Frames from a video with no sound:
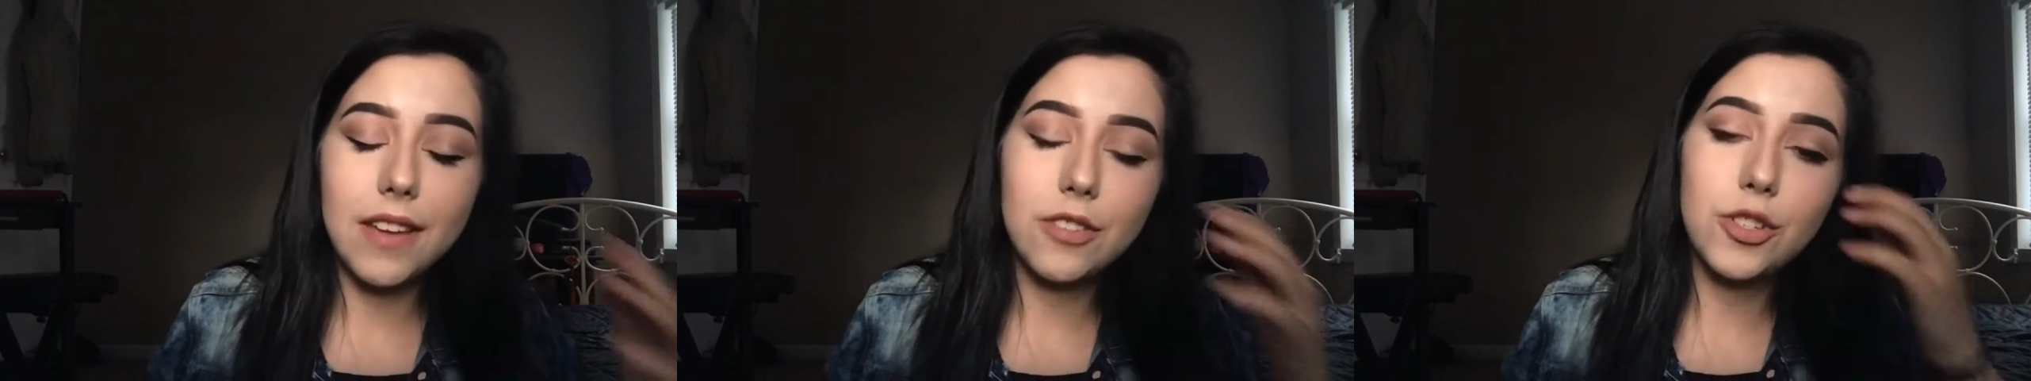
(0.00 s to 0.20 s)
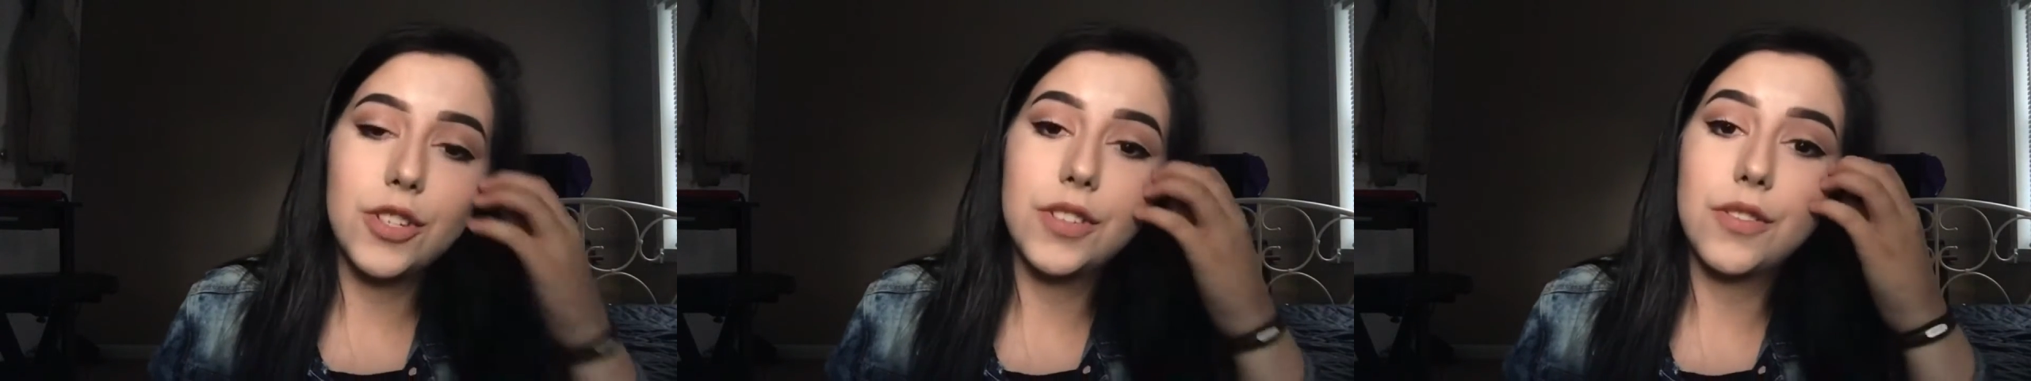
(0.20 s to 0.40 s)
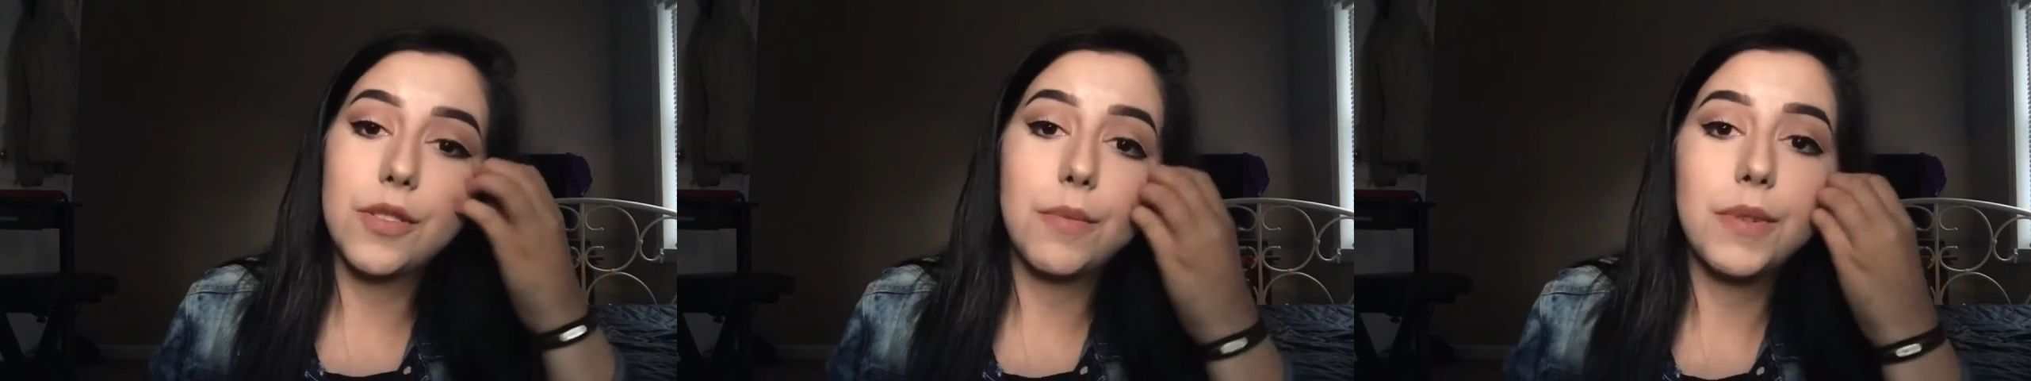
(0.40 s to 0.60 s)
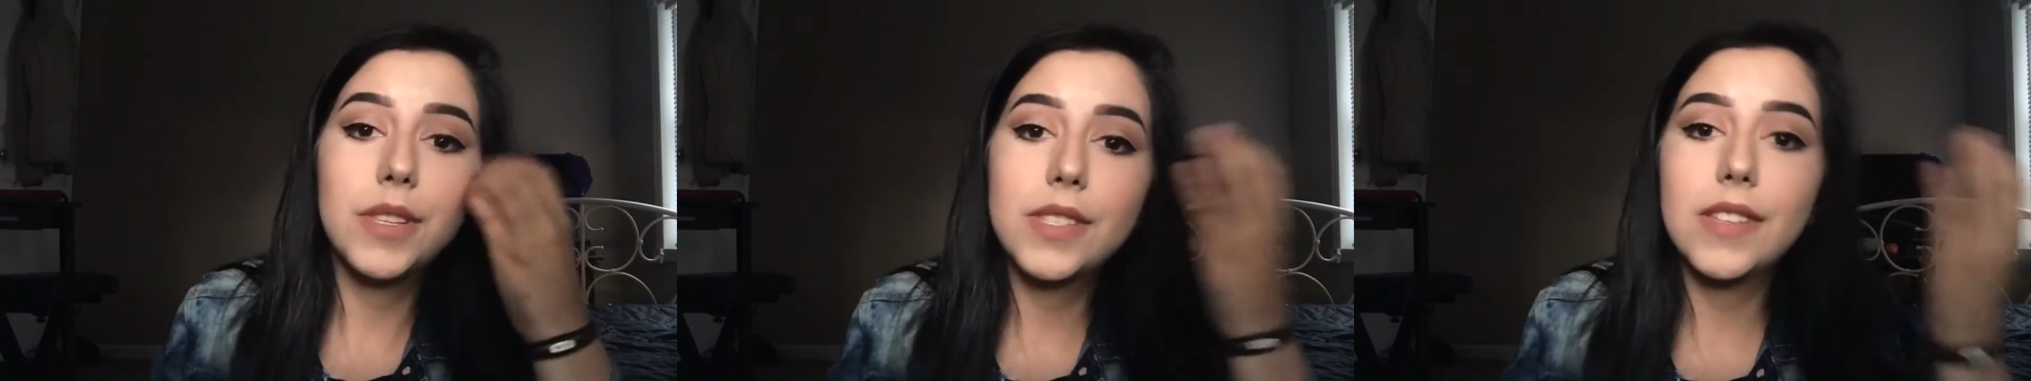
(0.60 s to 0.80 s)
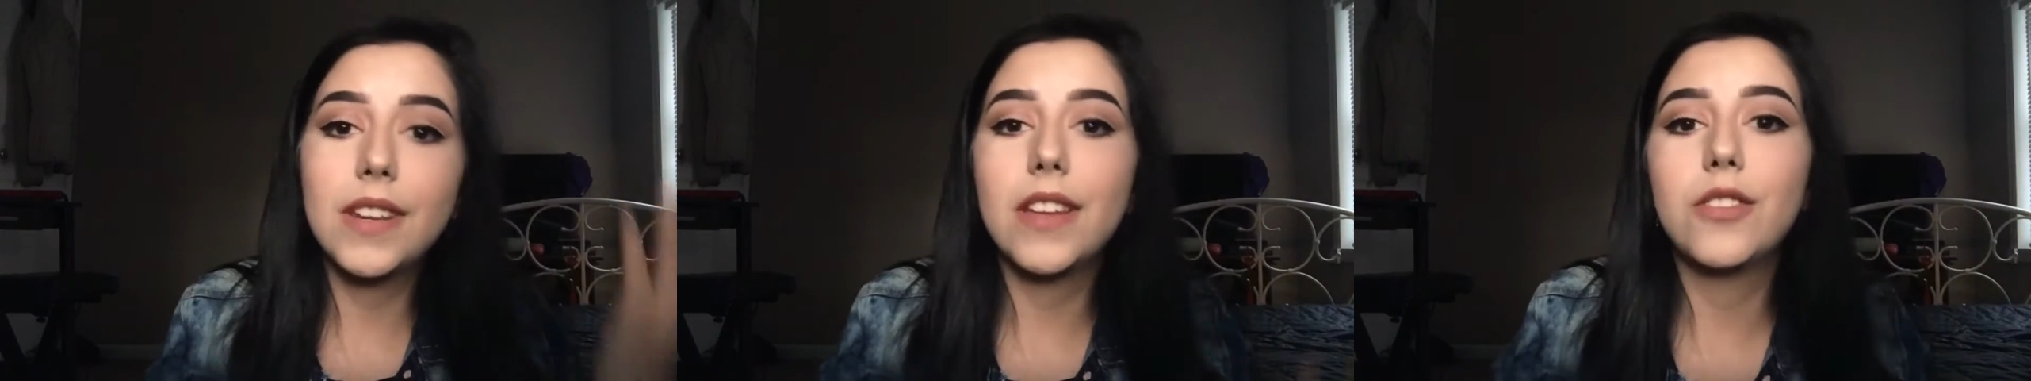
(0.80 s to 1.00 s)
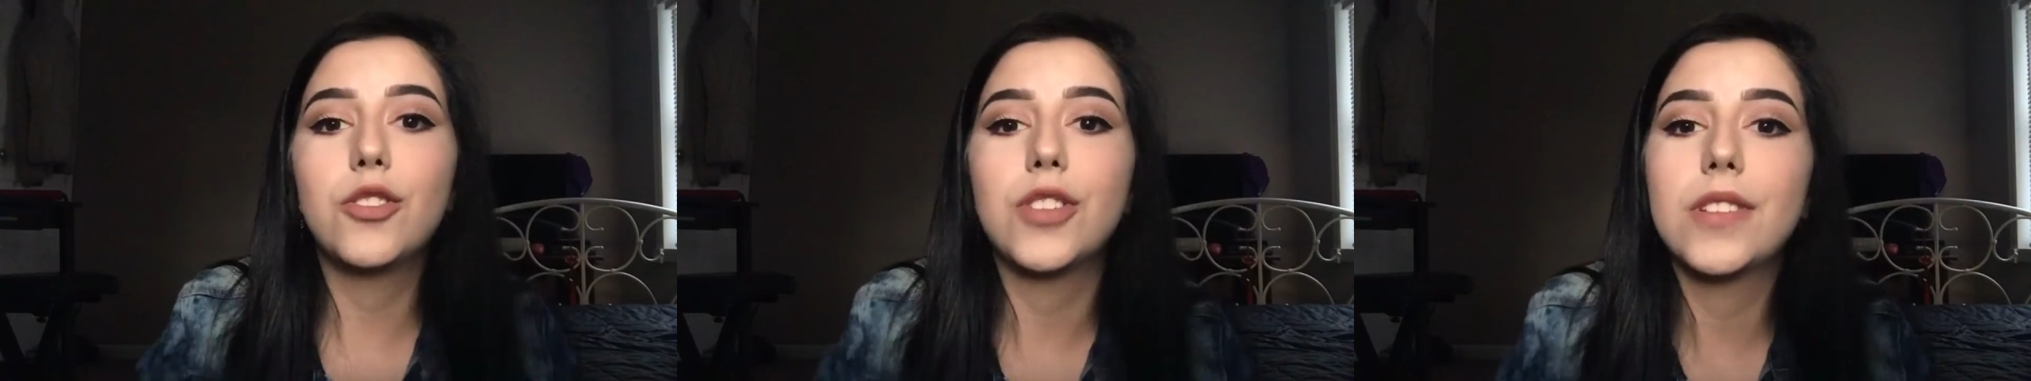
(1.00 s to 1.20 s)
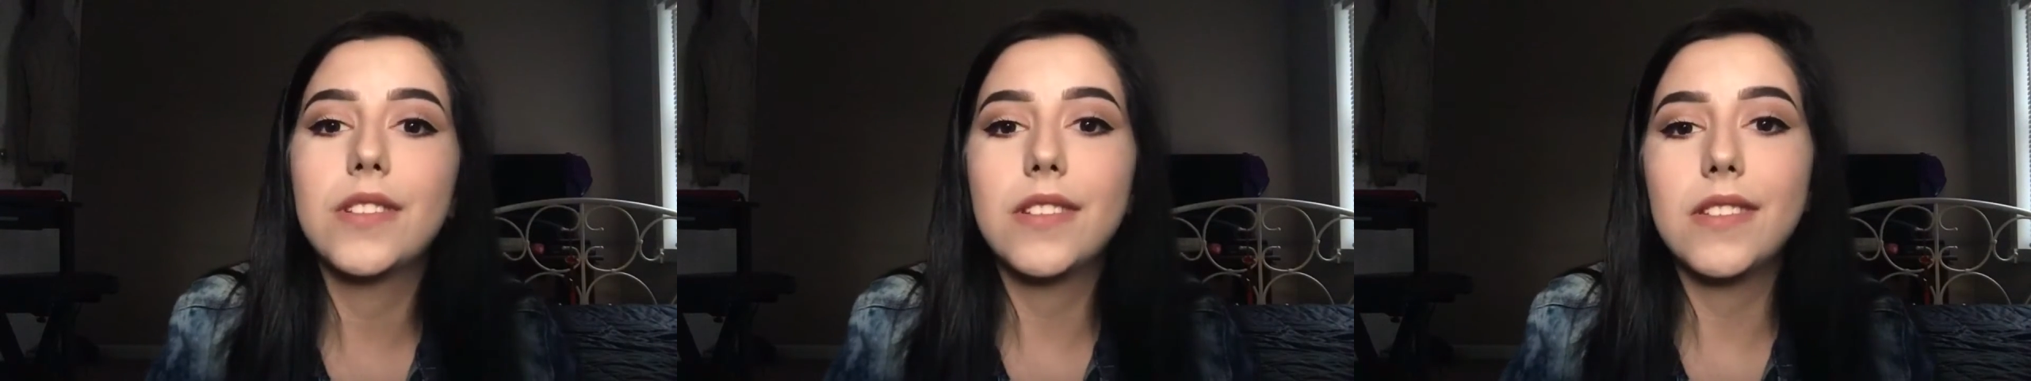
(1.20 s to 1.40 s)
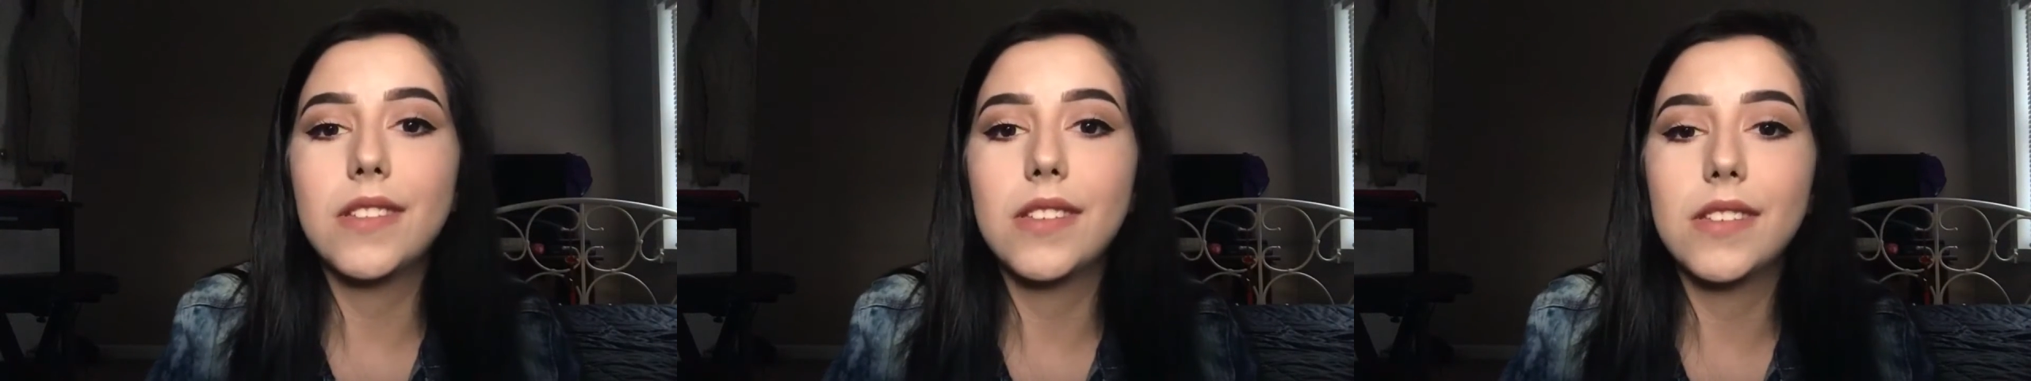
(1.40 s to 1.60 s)
engine or the piston
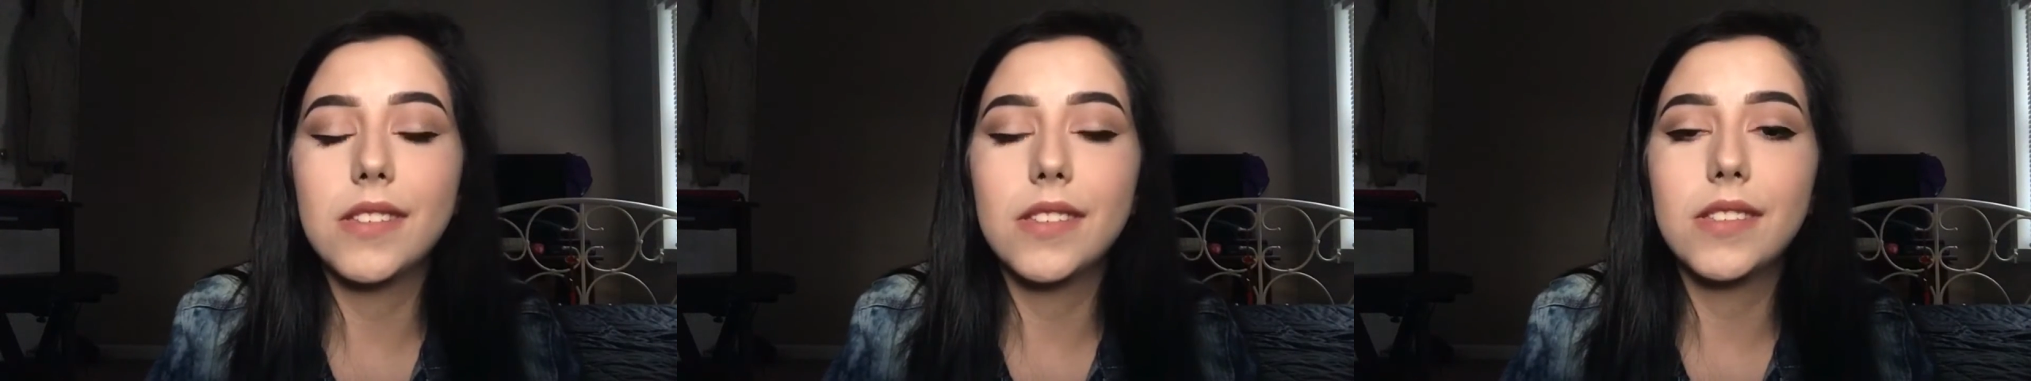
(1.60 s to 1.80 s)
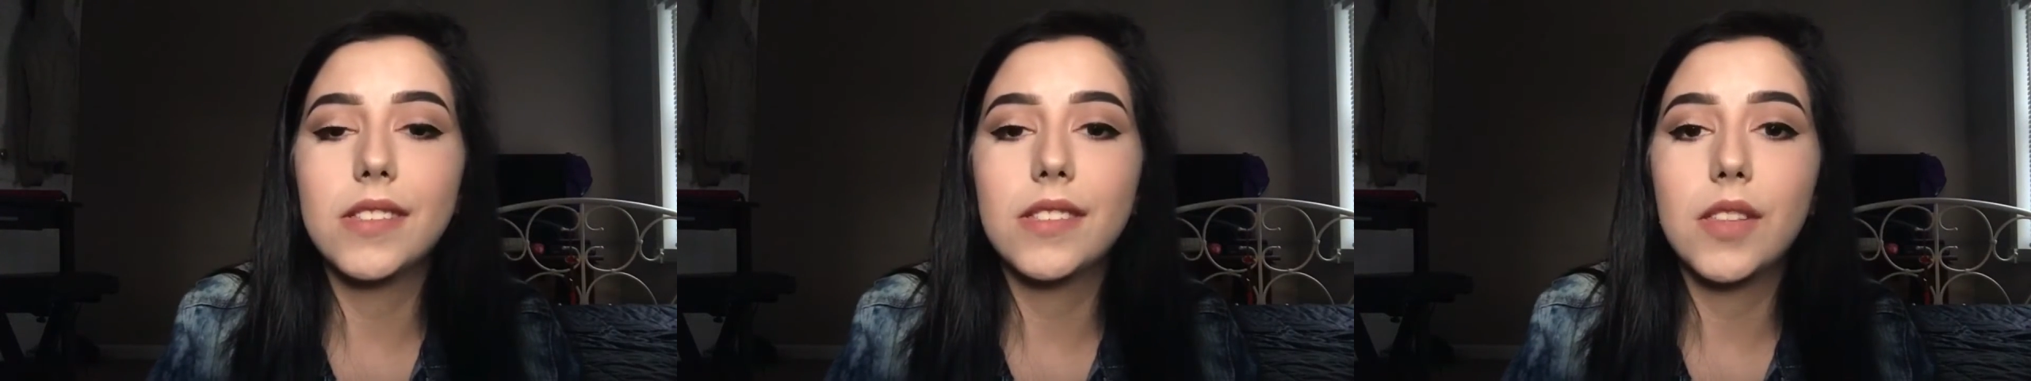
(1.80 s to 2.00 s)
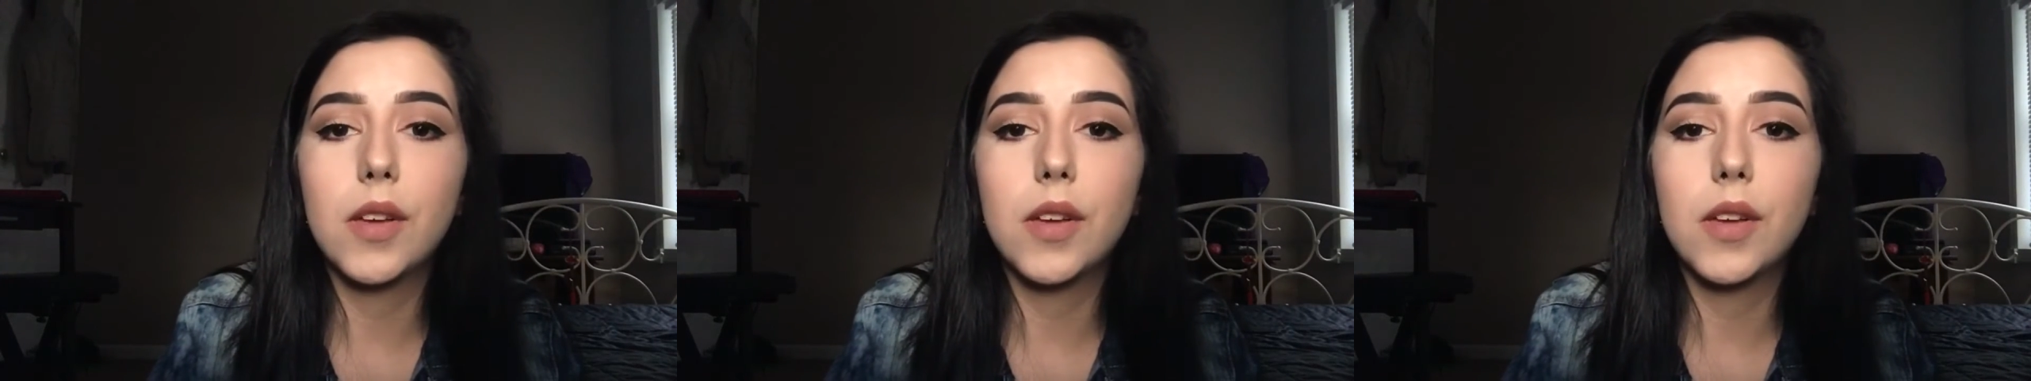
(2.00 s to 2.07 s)
engine is